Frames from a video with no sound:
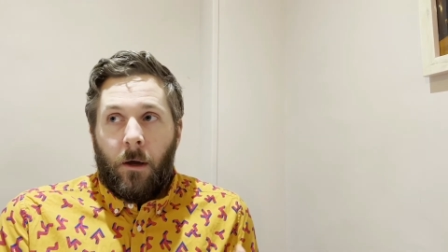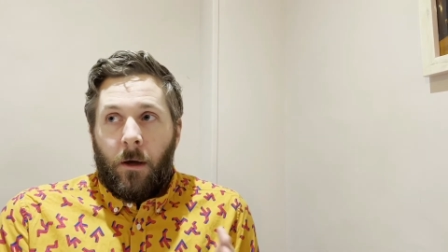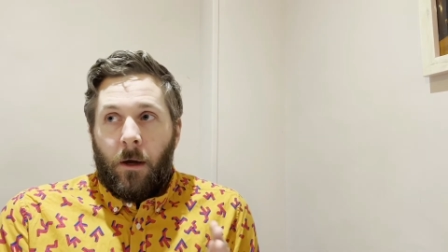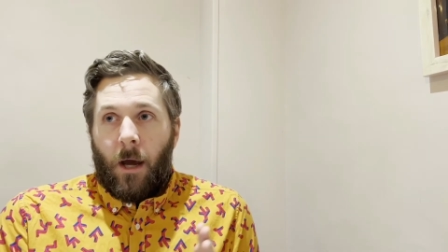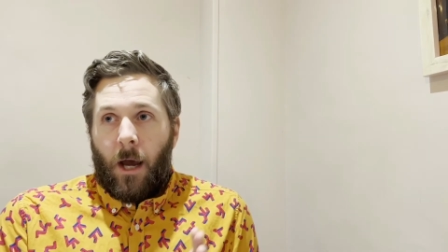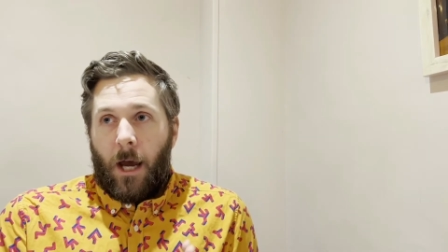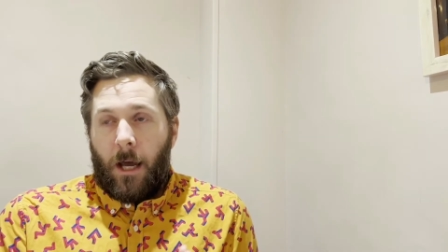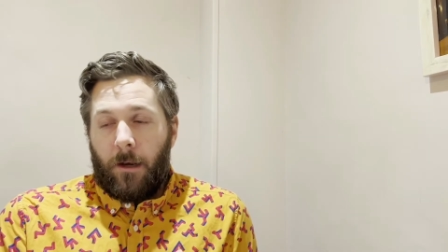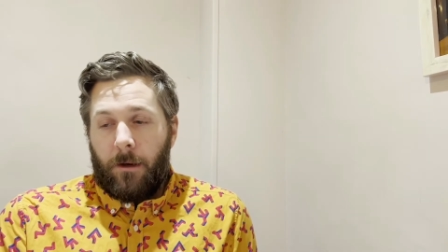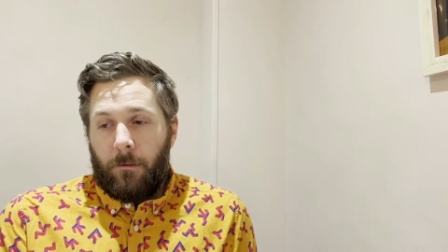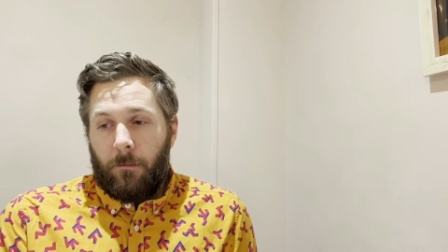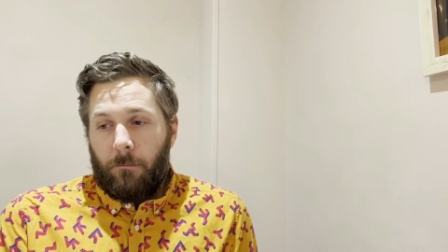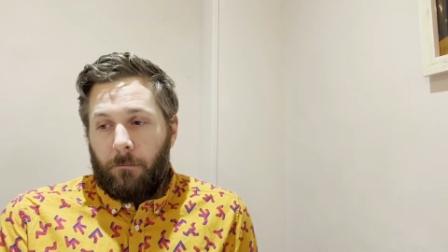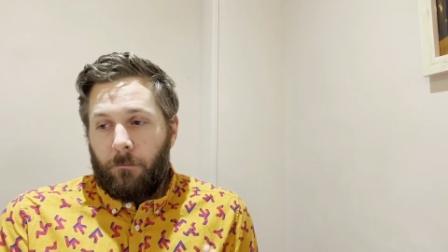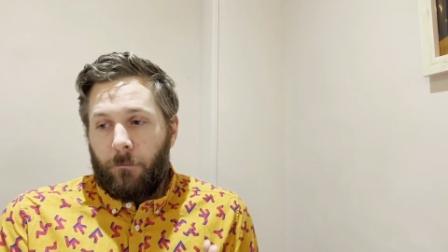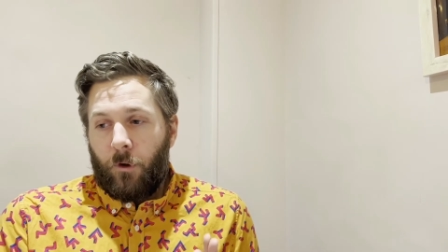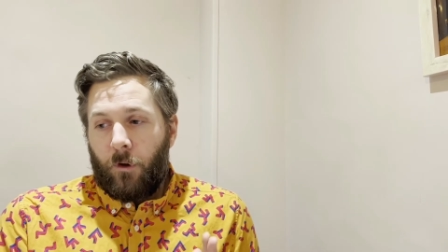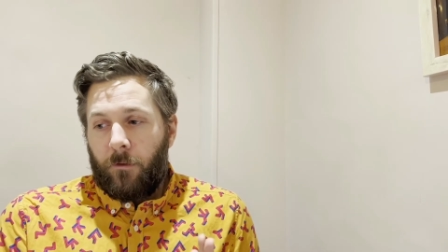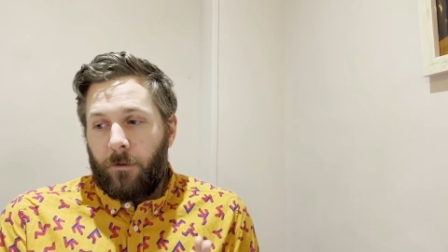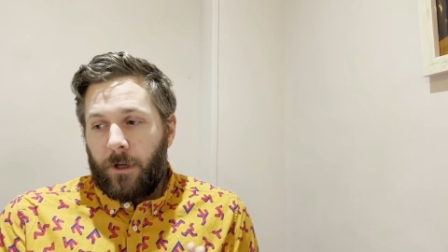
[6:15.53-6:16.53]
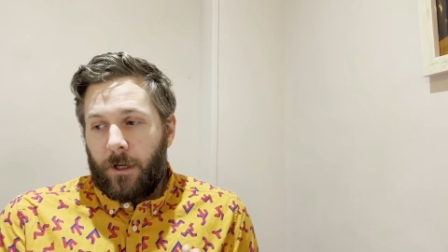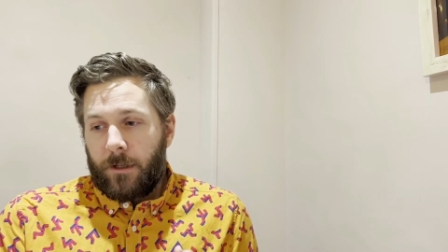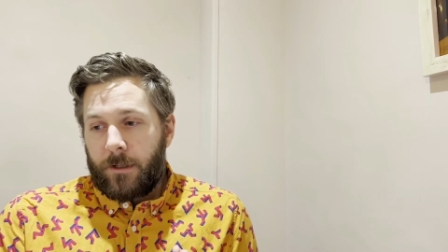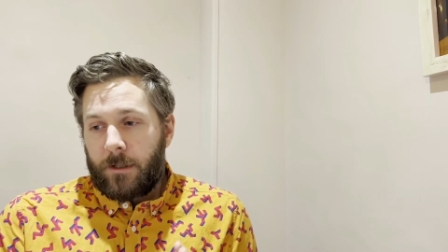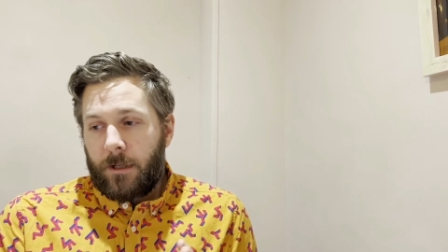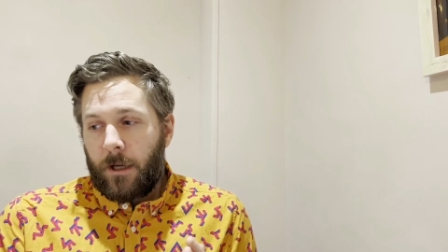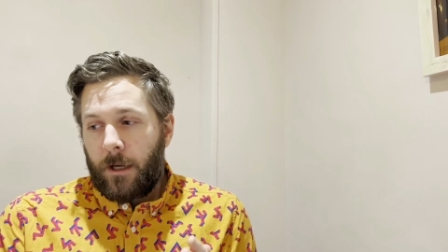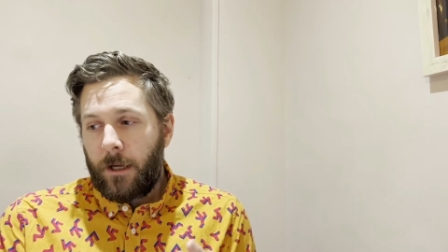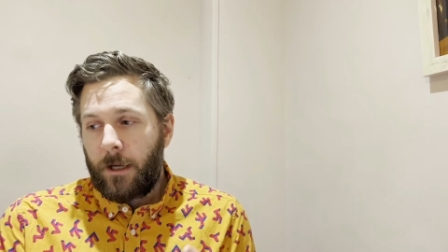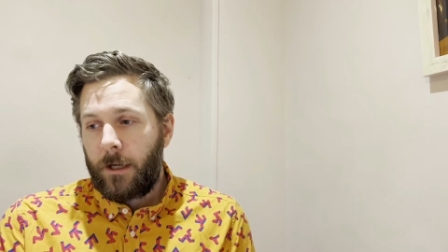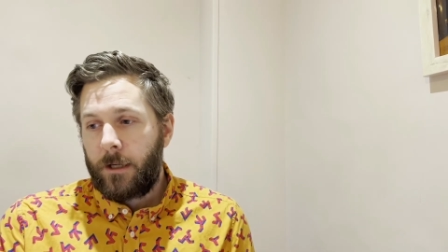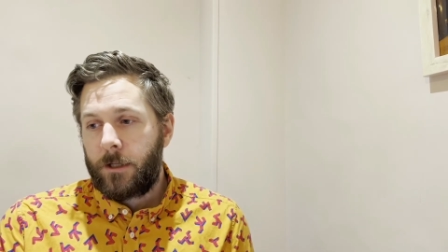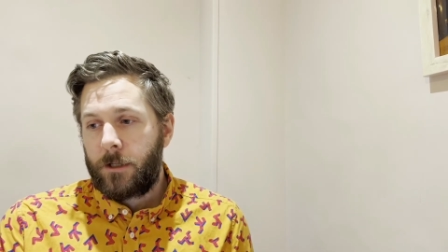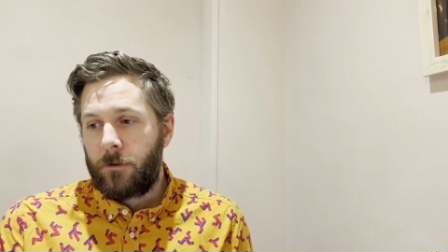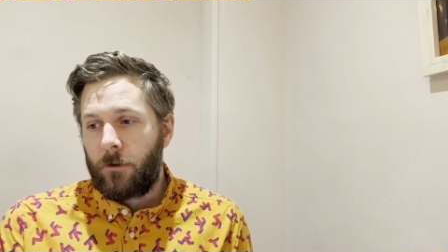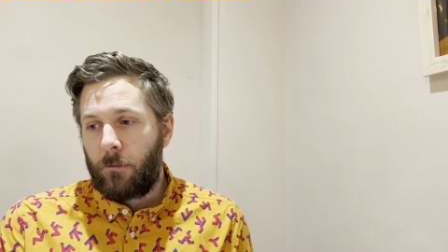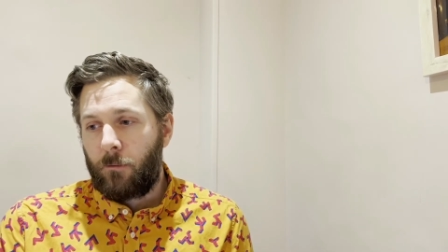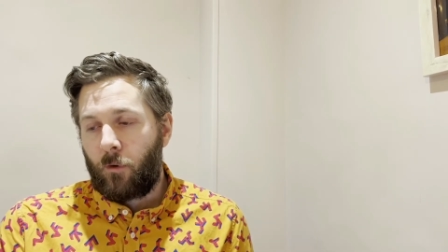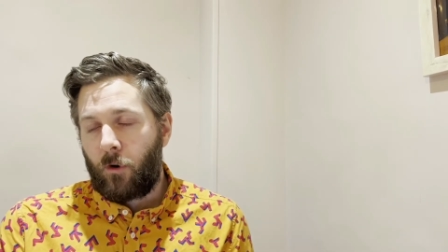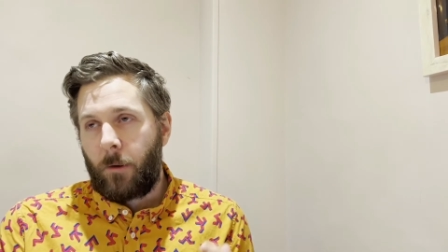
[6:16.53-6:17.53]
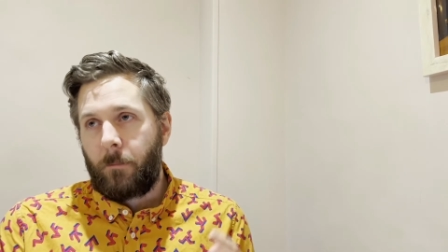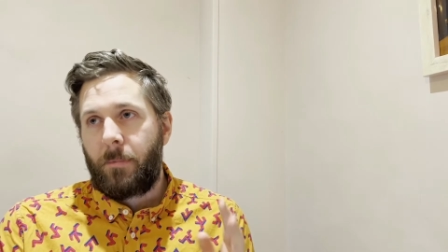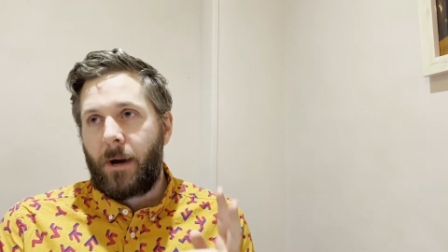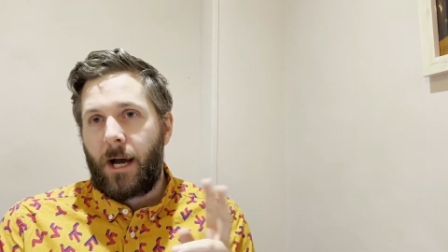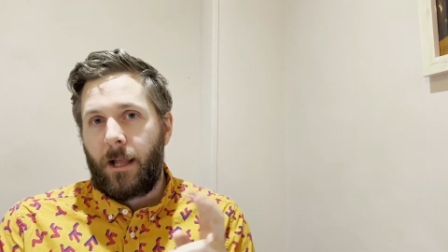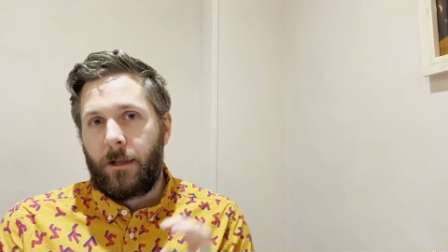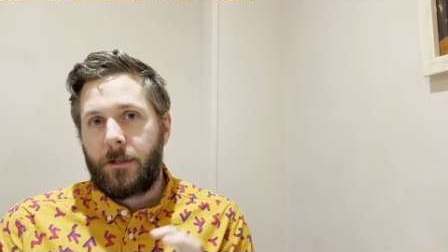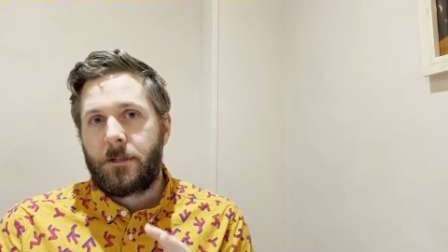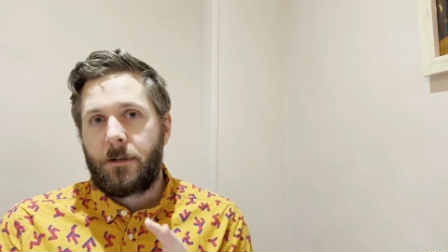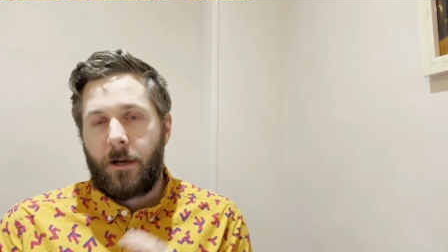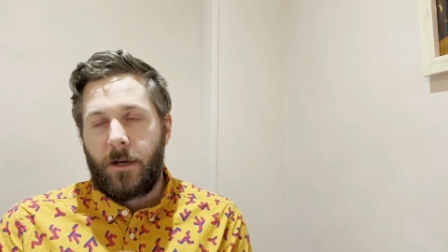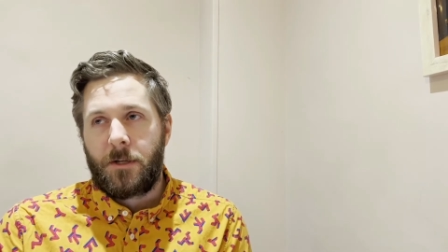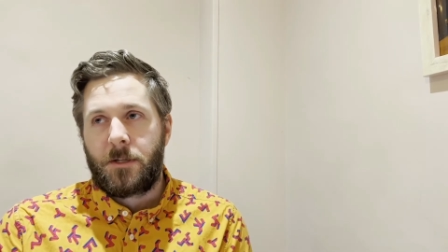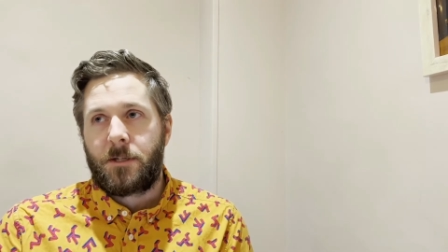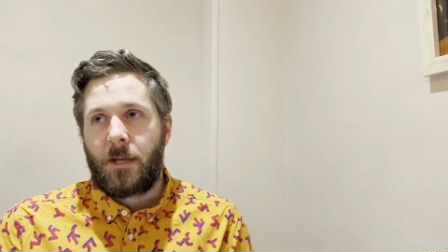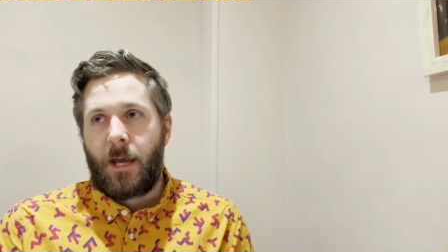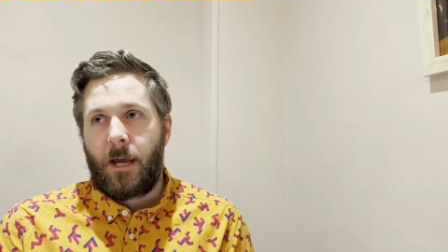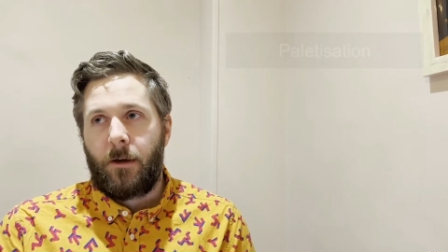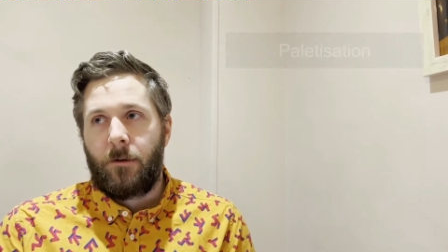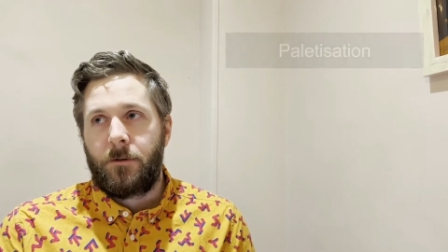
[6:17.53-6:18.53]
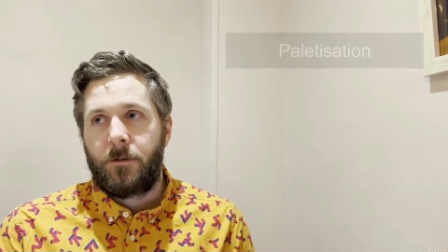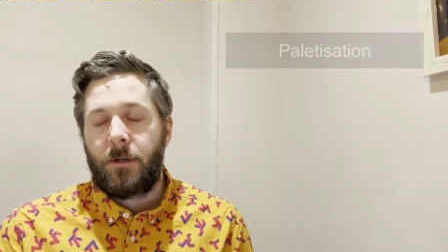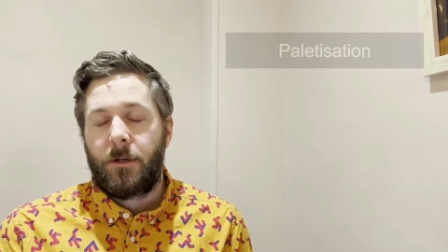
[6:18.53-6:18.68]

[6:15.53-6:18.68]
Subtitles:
and moving it to a more palatized sound.